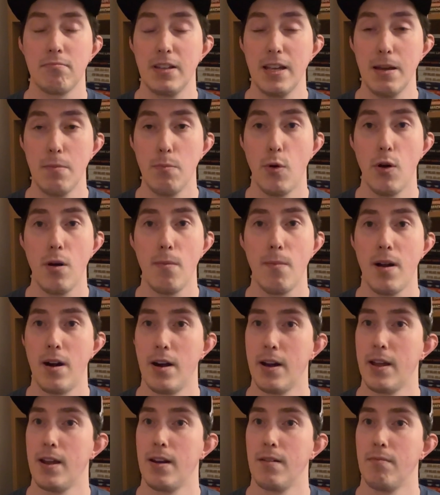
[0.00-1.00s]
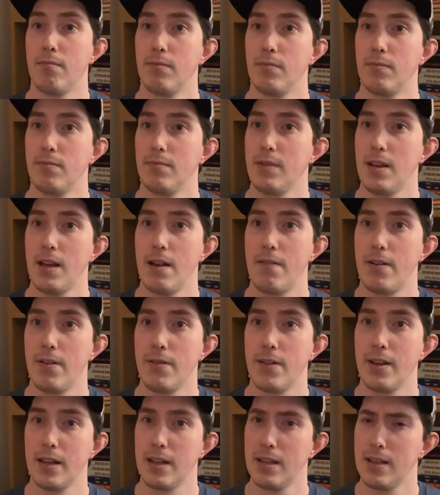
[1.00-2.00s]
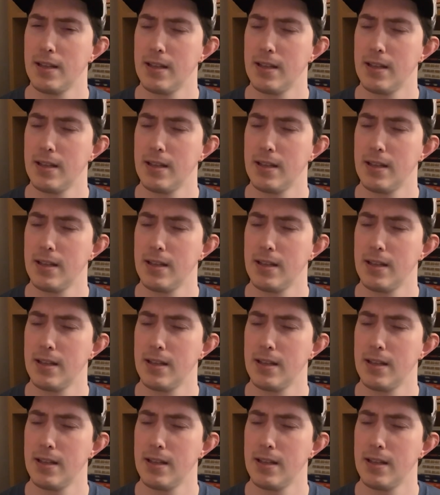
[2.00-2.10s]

get more money and everything.